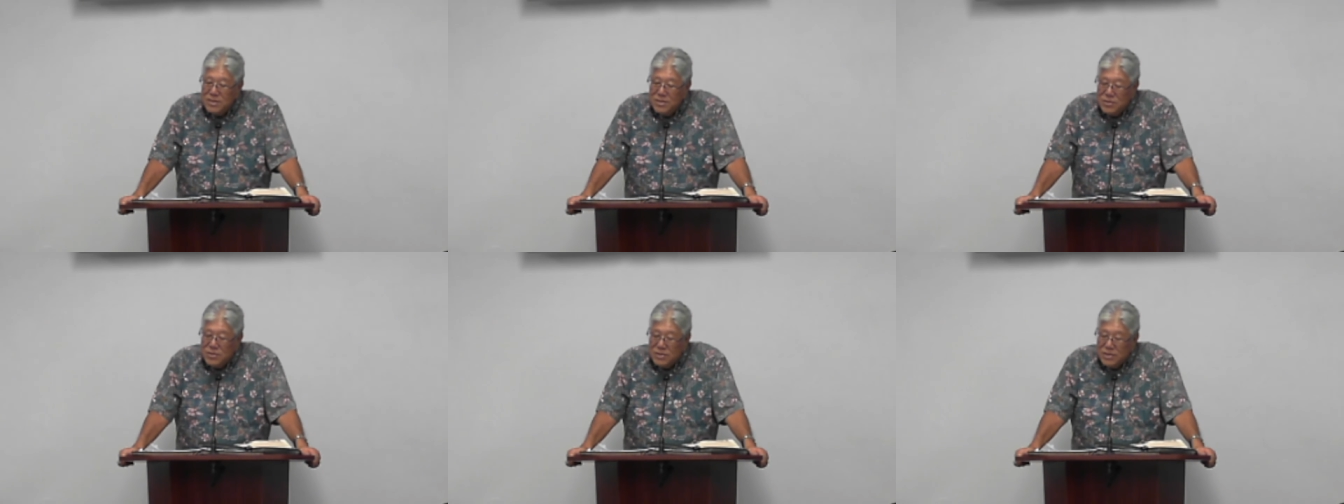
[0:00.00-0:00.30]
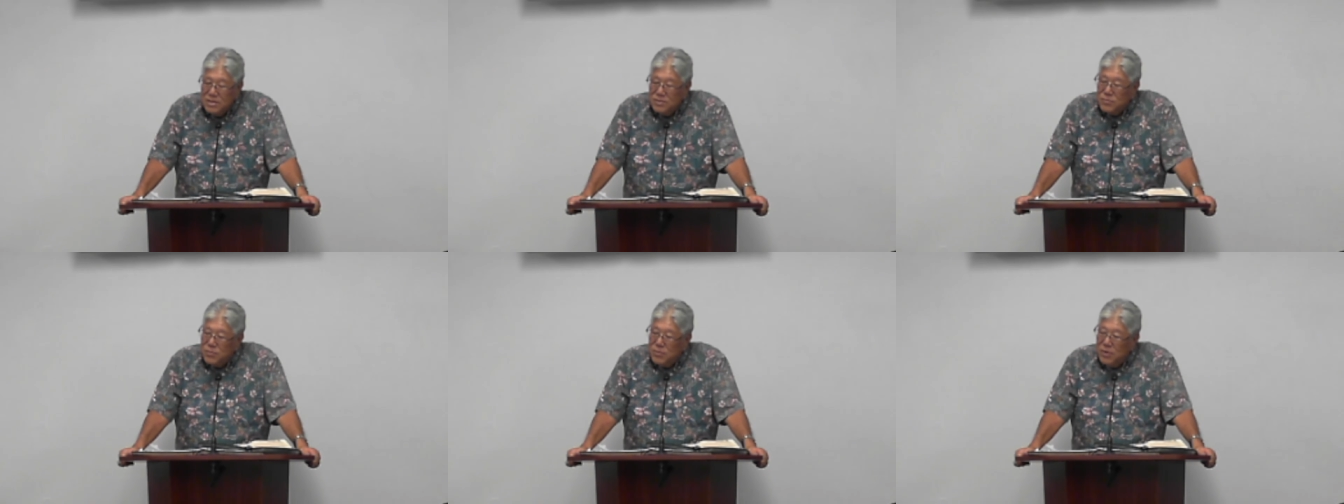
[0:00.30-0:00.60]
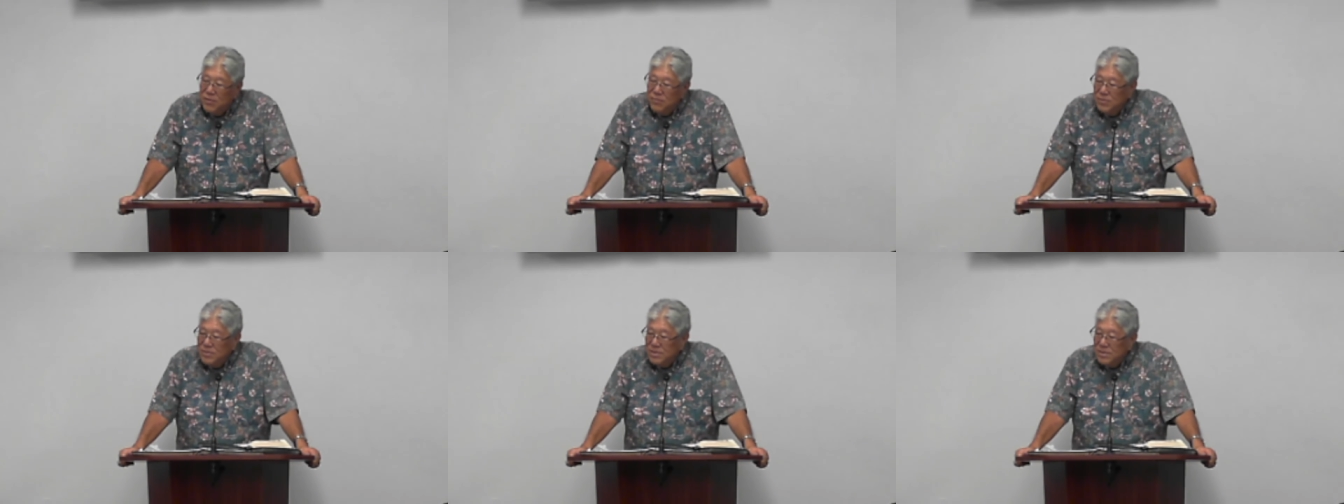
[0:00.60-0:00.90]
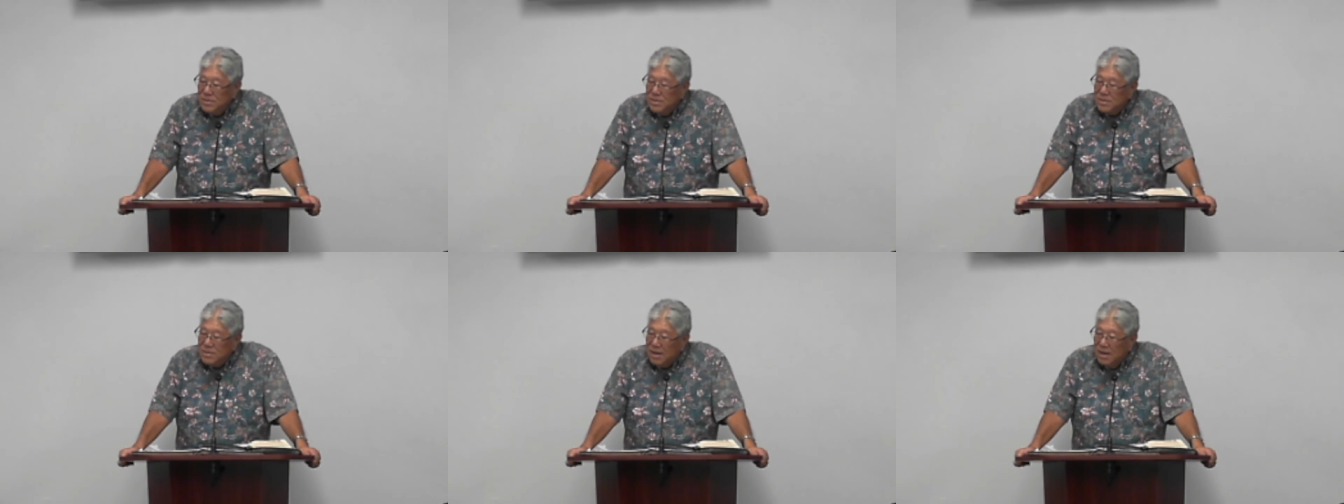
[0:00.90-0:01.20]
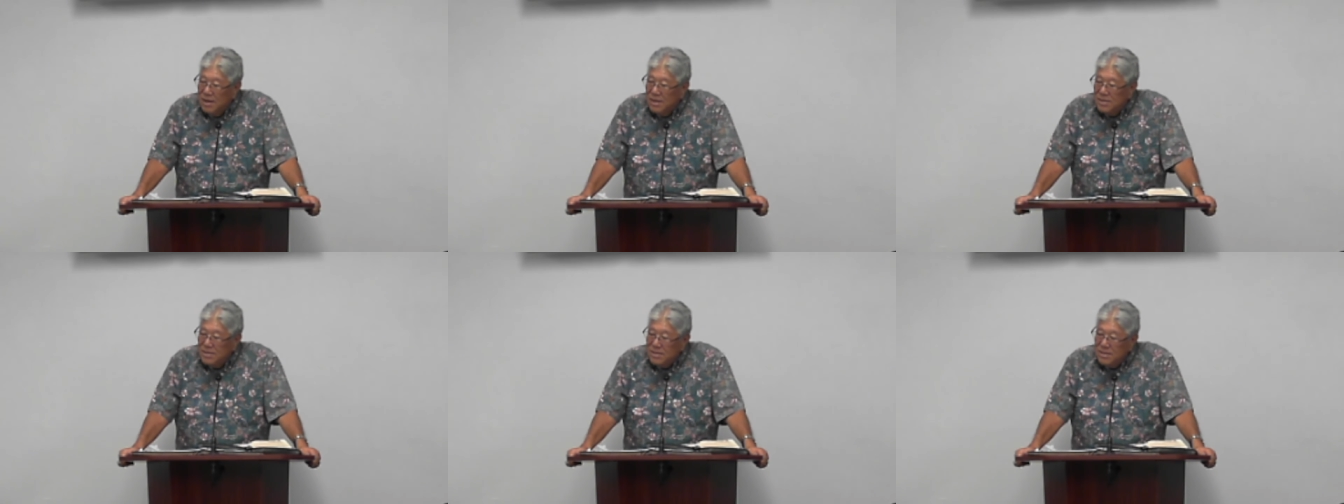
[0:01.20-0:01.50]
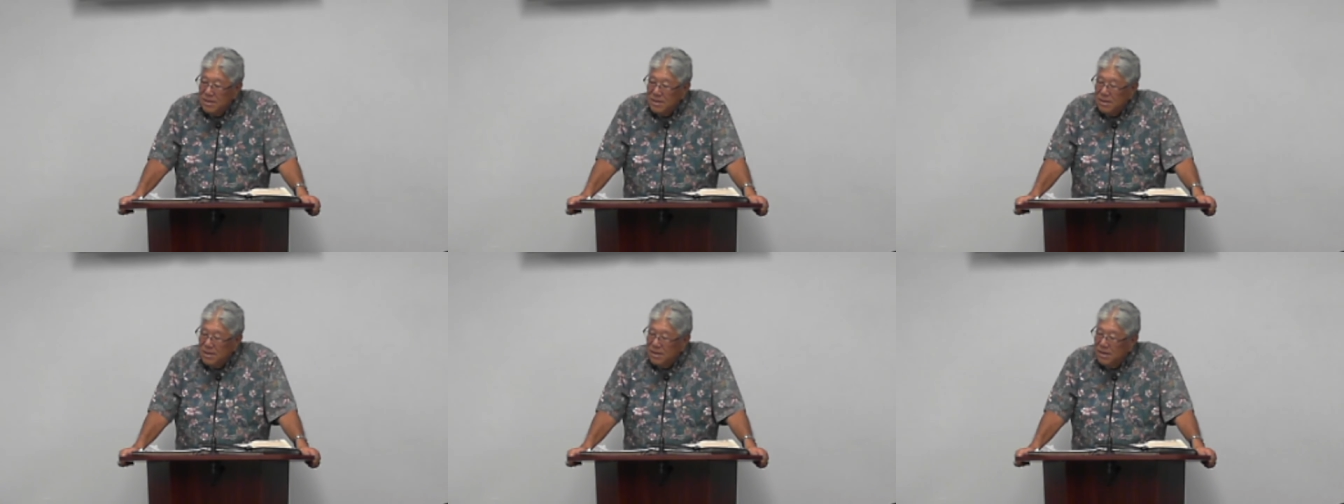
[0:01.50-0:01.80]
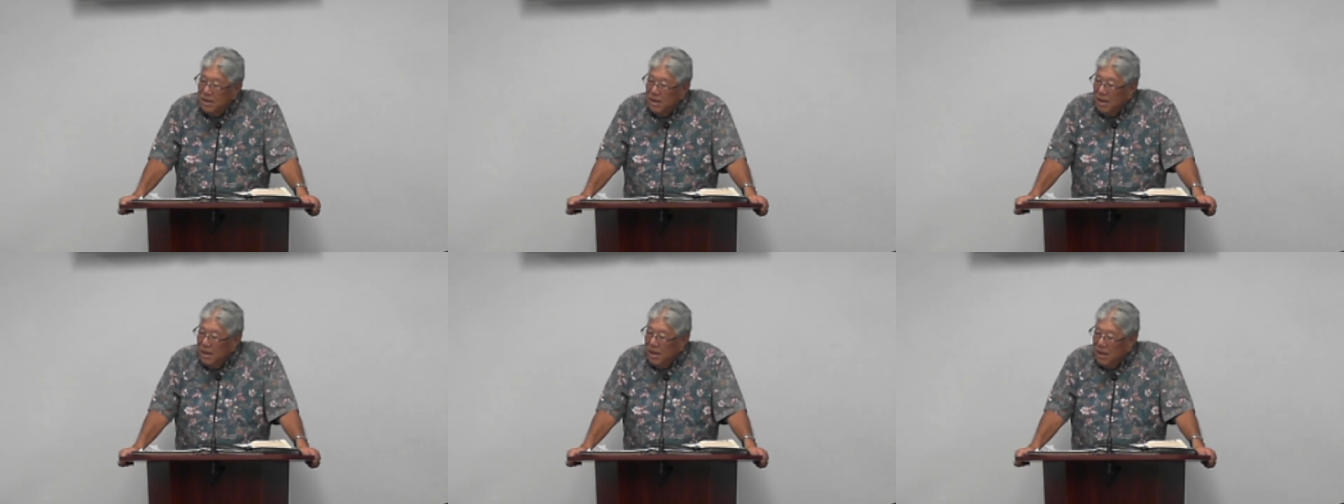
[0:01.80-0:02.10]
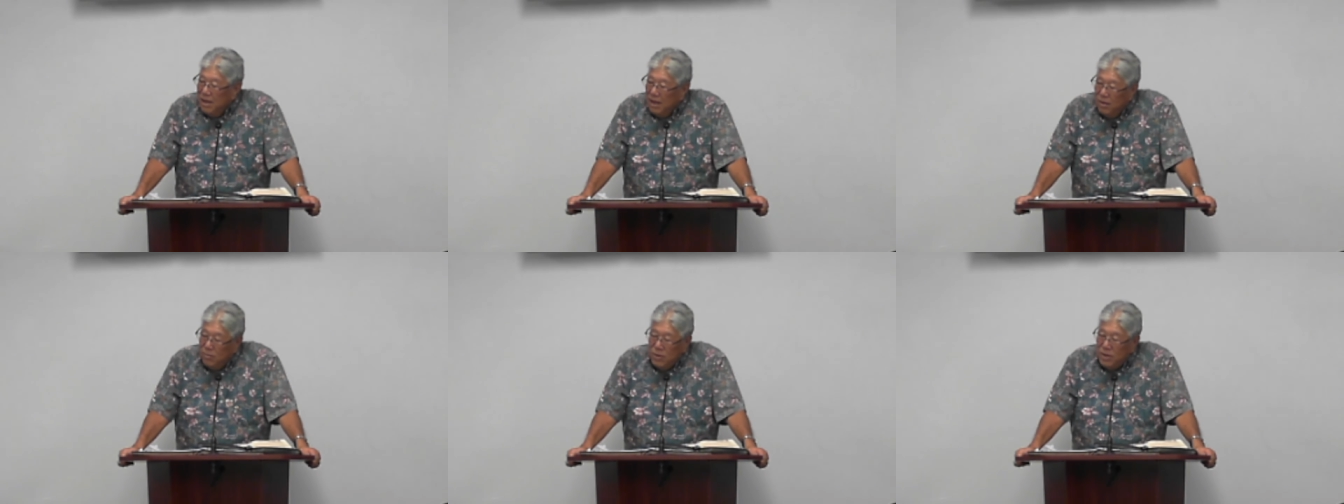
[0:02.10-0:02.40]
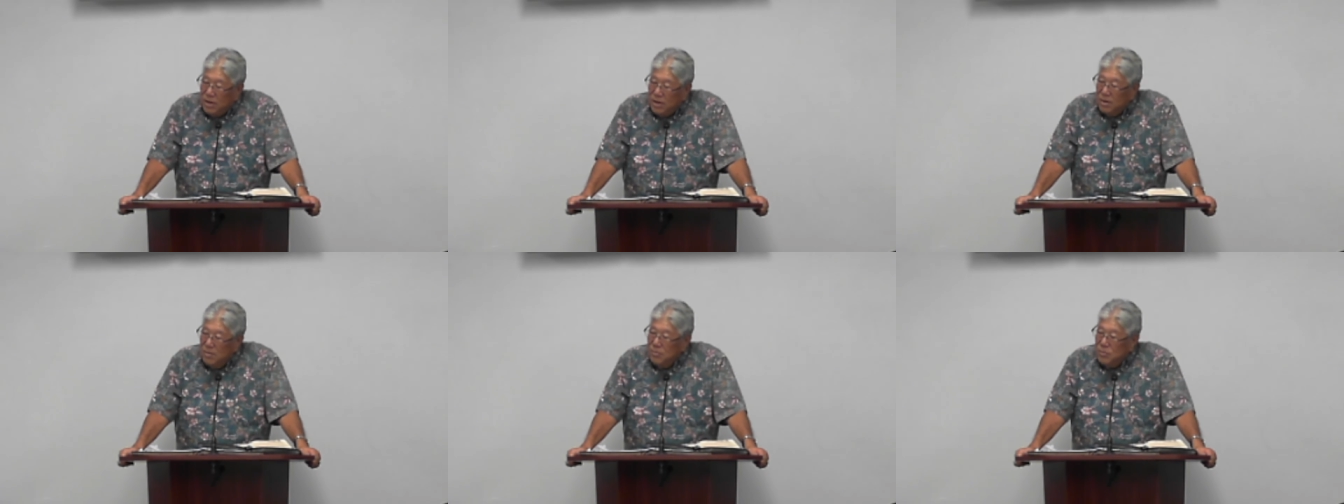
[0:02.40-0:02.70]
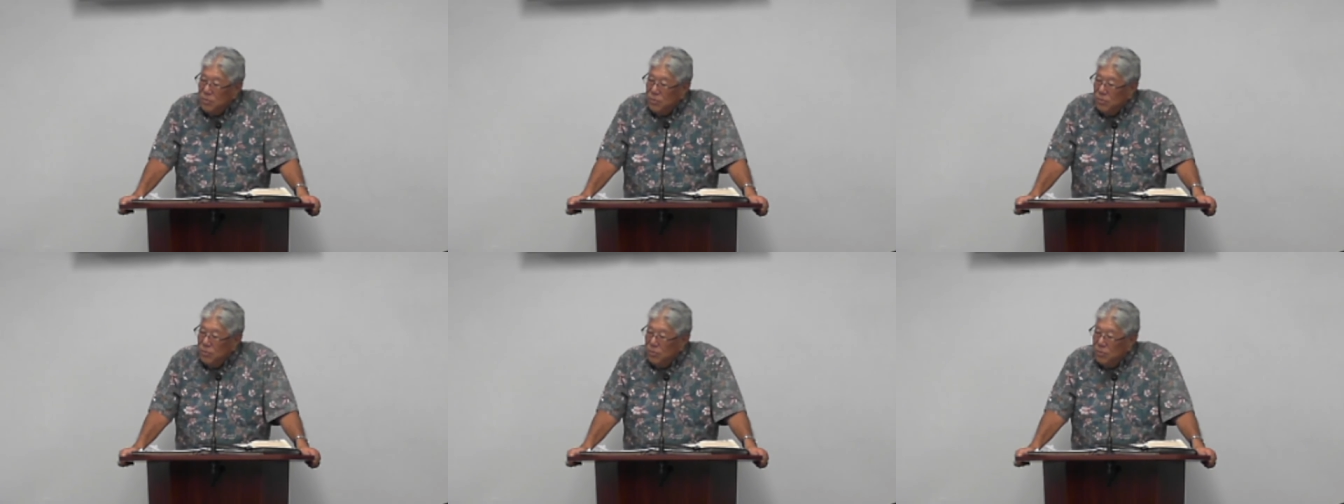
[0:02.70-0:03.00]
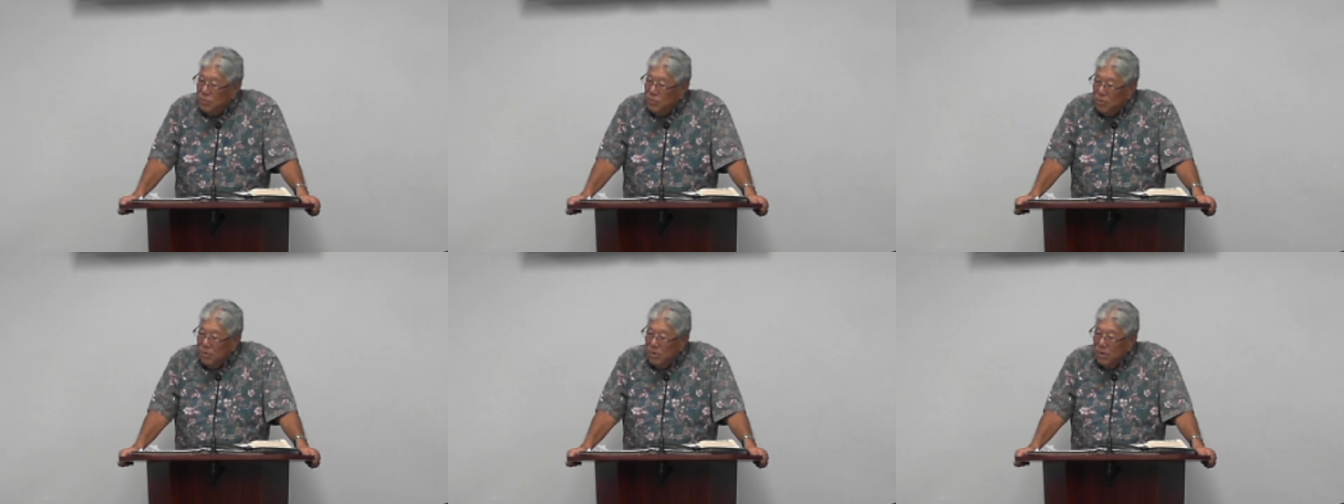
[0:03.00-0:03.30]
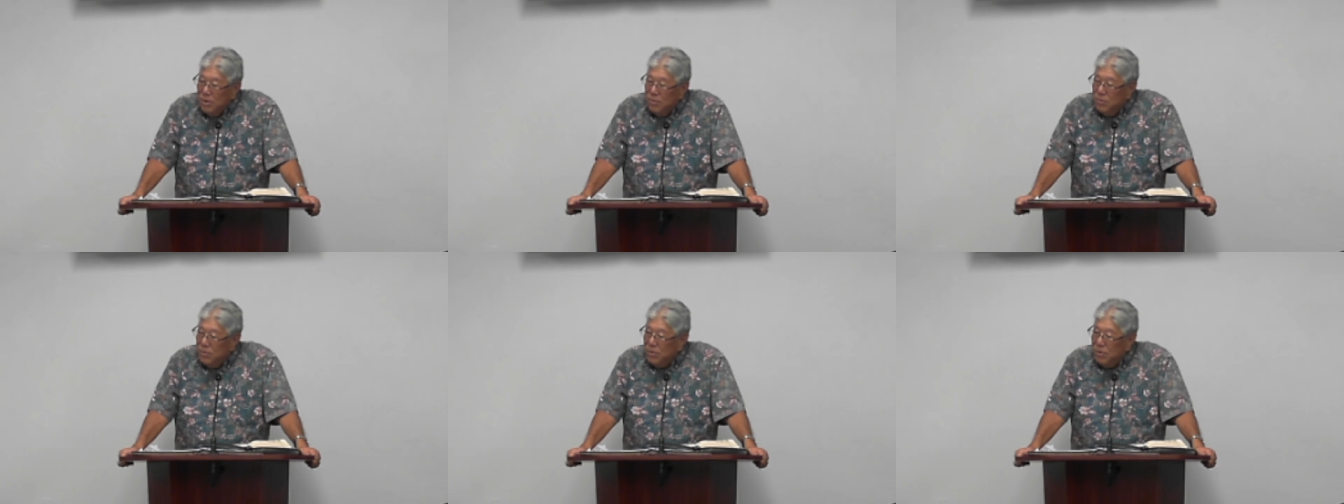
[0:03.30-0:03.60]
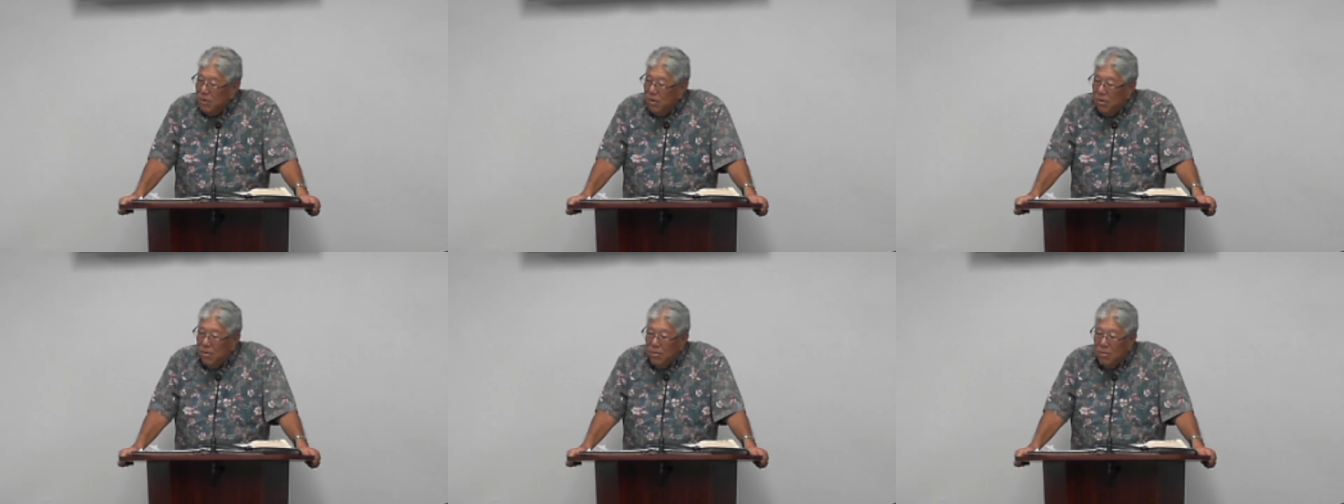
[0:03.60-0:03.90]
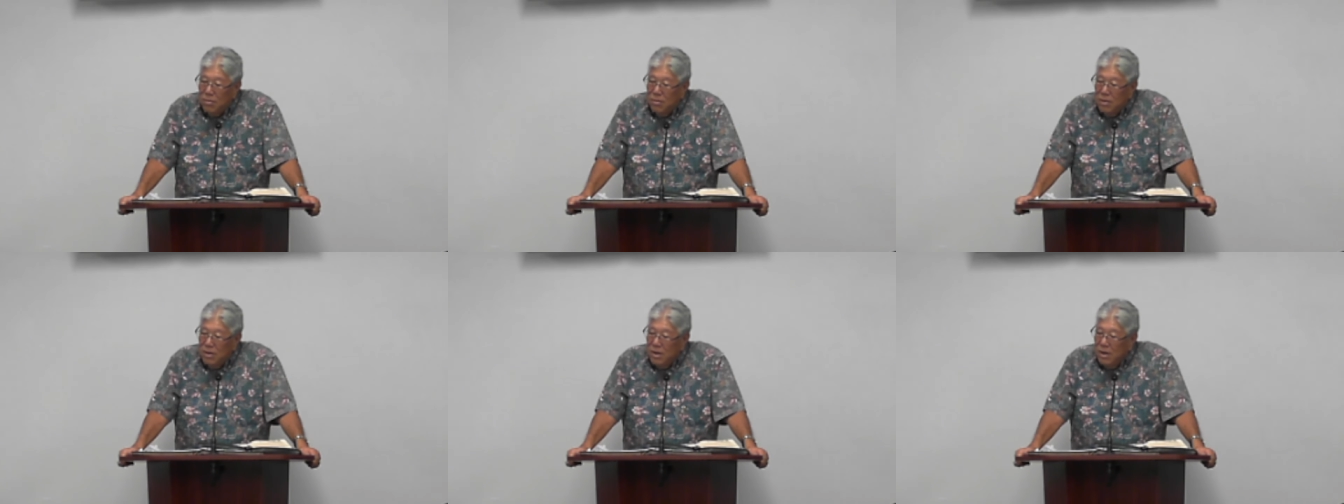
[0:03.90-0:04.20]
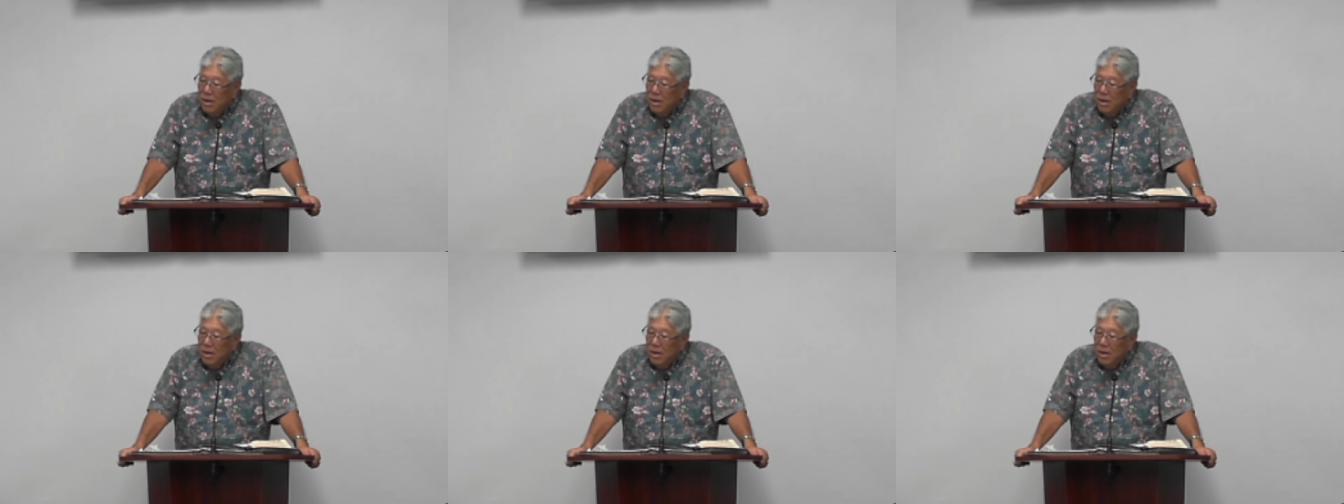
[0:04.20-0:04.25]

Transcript: It's, it, reverence is kind of saying that we come to you, Lord, with all